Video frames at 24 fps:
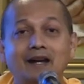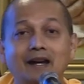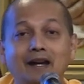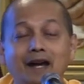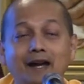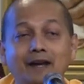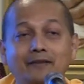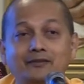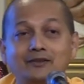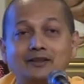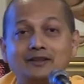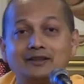
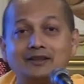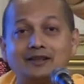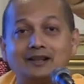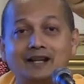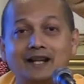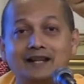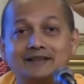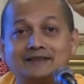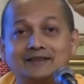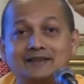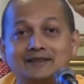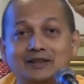after the
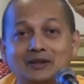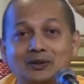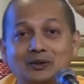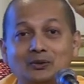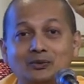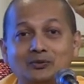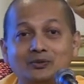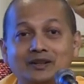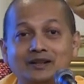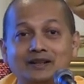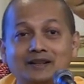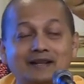classes are
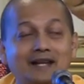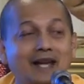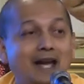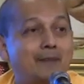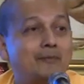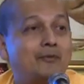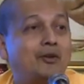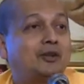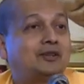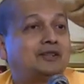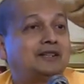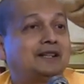over.
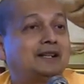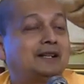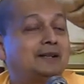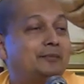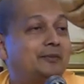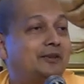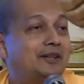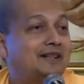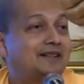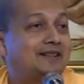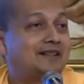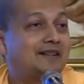I'm not yet
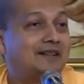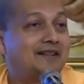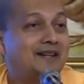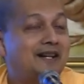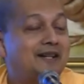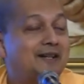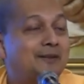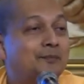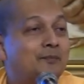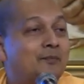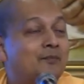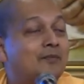liberated
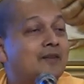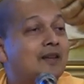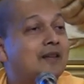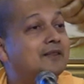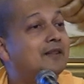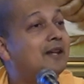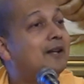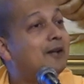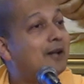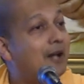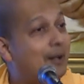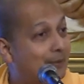then.
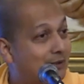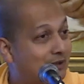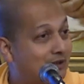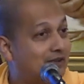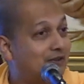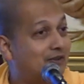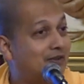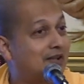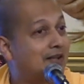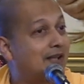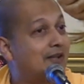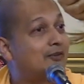Then
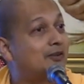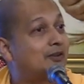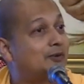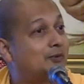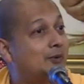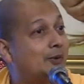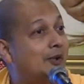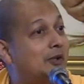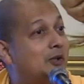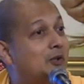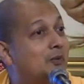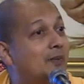Ramachandra gives
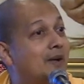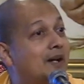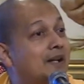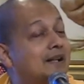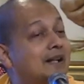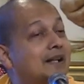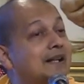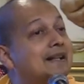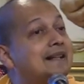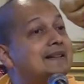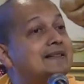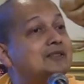to Hanuman
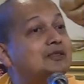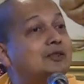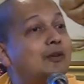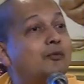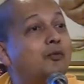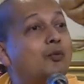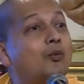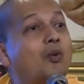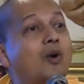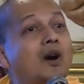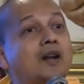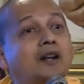a list of
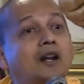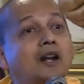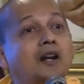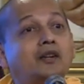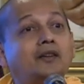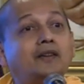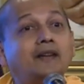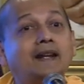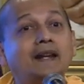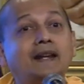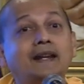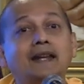
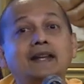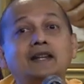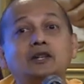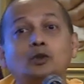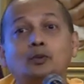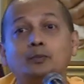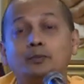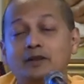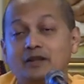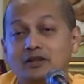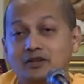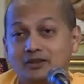108
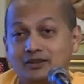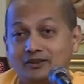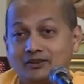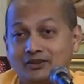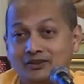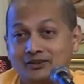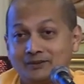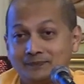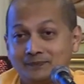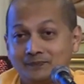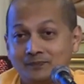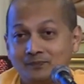
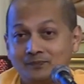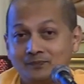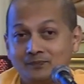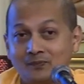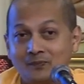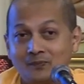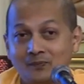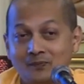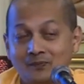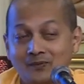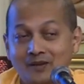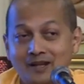Upanishads.
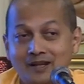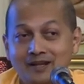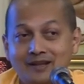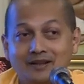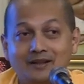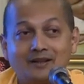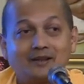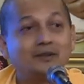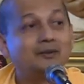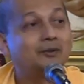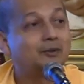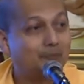
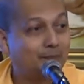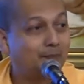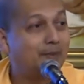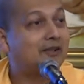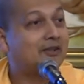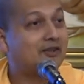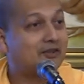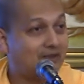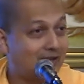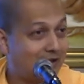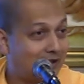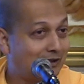You
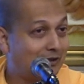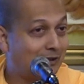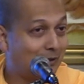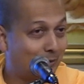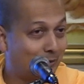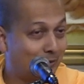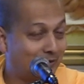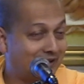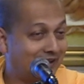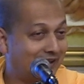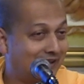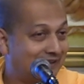better study
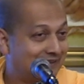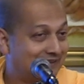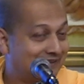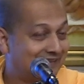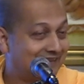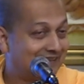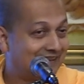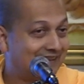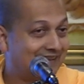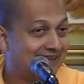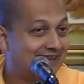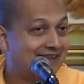those then.
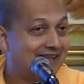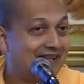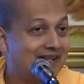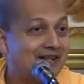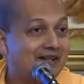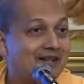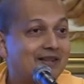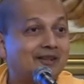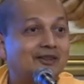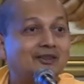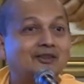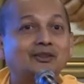
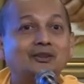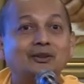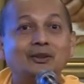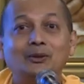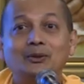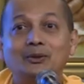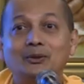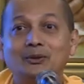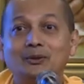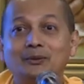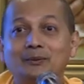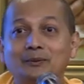
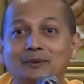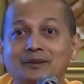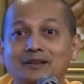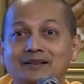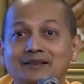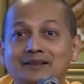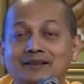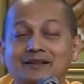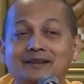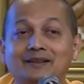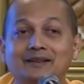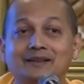So
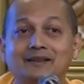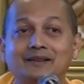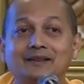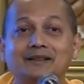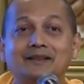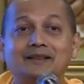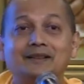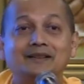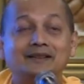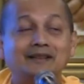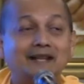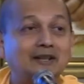
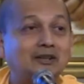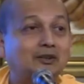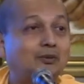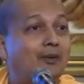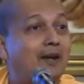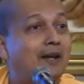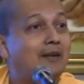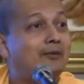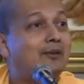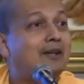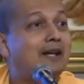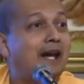that's
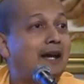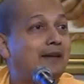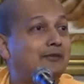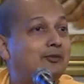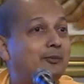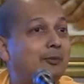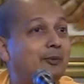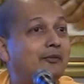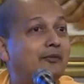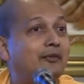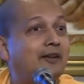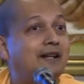why we have
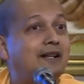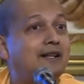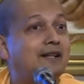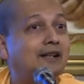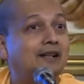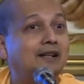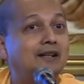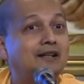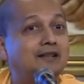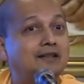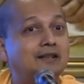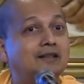to be very
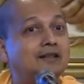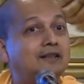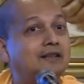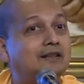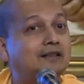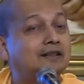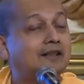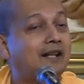alert in these